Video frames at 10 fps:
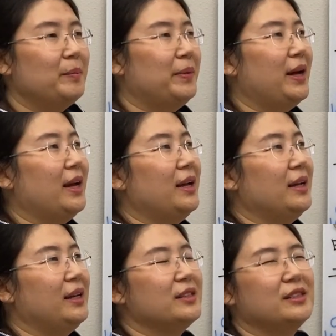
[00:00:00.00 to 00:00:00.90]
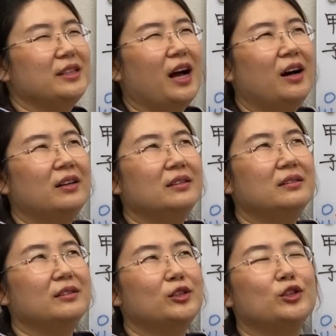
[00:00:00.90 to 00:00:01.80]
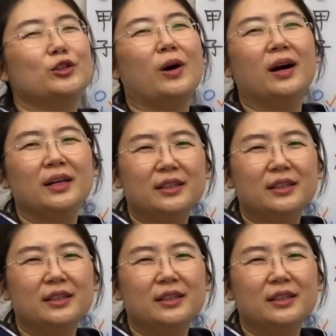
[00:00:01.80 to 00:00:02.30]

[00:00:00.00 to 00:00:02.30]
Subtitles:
but it's not strong